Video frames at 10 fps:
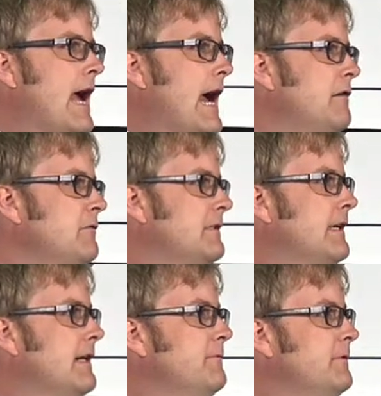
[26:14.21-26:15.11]
how to
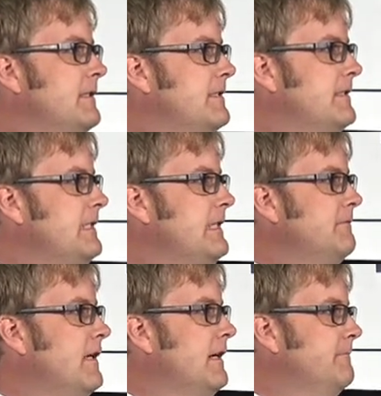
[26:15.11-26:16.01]
govern the city
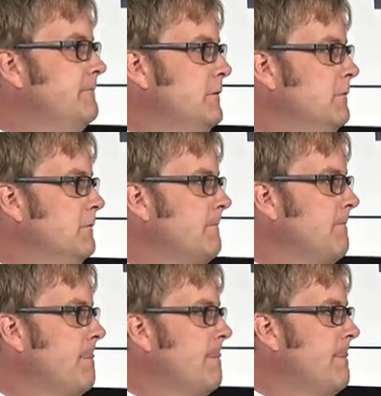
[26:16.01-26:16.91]
of Nauvoo
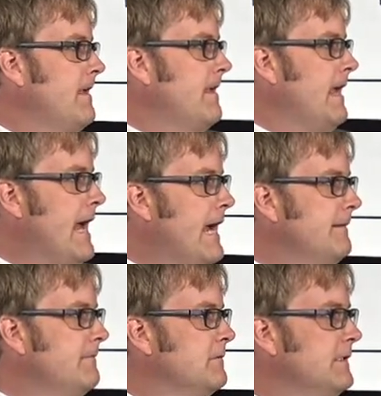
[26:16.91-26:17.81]

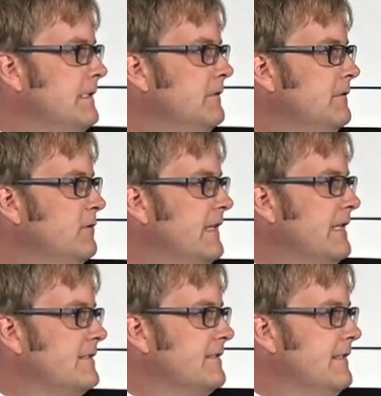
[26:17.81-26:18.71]
after the Illinois
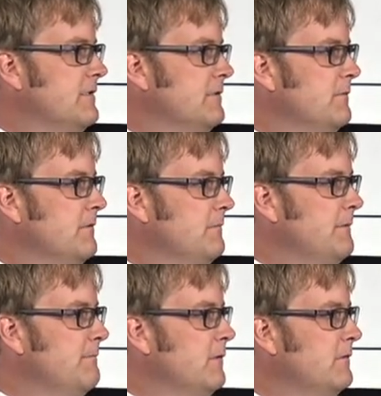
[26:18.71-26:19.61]
legislature re
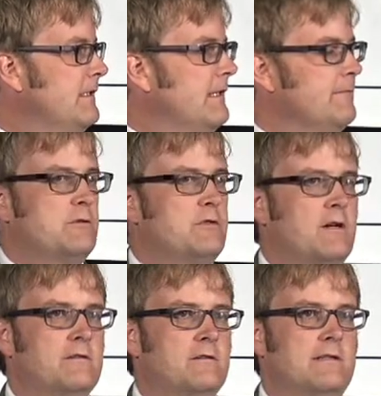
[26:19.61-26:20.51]
revoked the Nauvoo
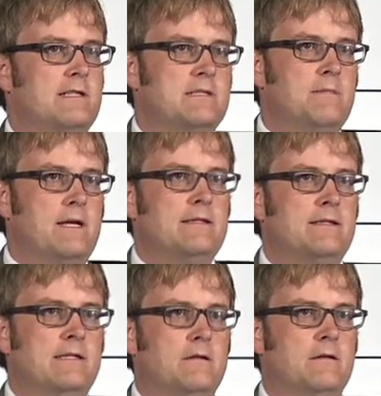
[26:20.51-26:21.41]
Charter. This meant
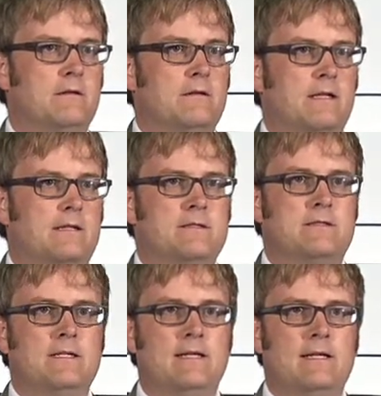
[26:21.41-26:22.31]
that the, that the
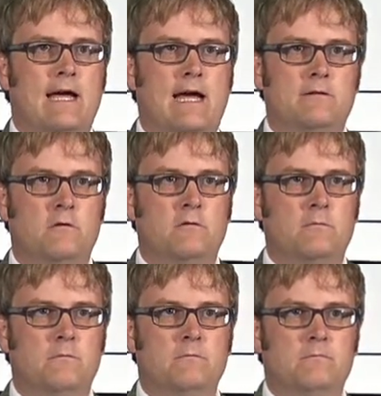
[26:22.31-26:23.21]
city had
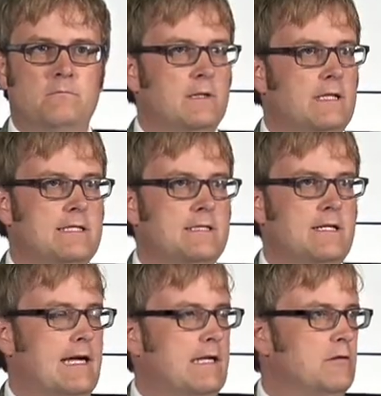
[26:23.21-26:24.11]
no
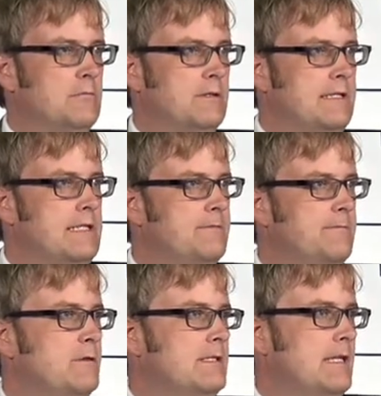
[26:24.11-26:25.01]
militia, it had no police
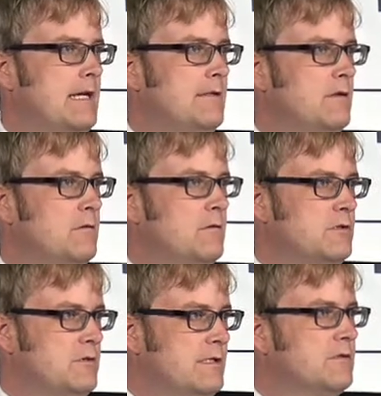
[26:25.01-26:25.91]
force, it had no
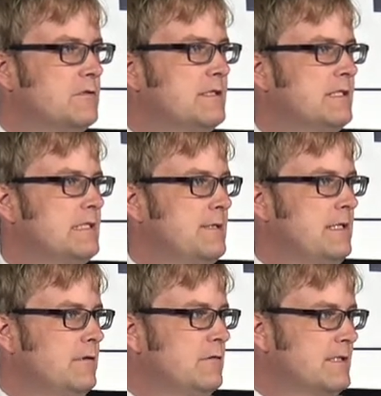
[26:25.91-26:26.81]
judicial system, it
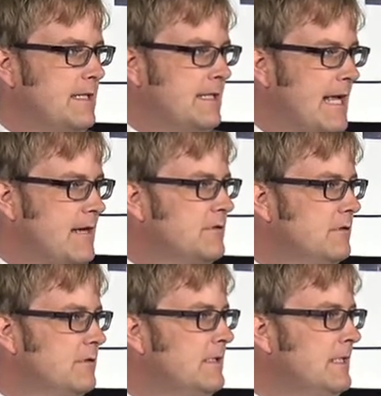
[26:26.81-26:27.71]
had no city
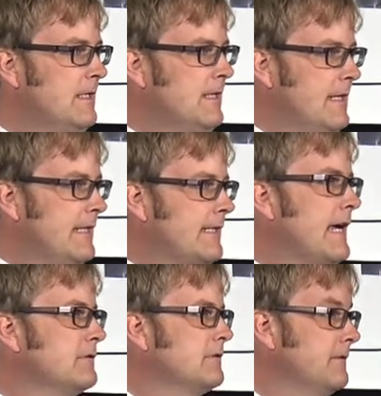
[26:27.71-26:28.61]
council, and the
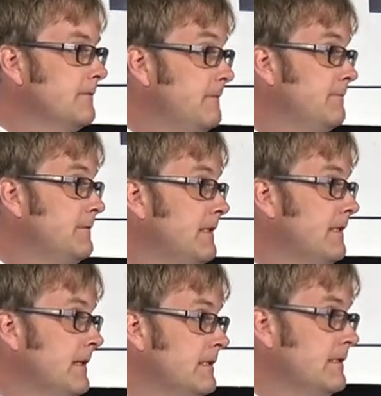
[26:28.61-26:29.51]
Council of
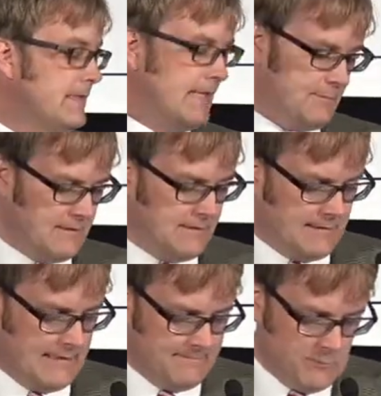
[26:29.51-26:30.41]
50 steps
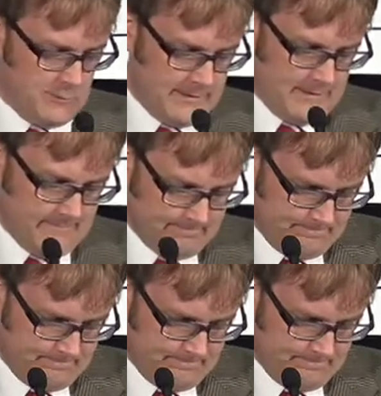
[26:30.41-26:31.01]
into that void.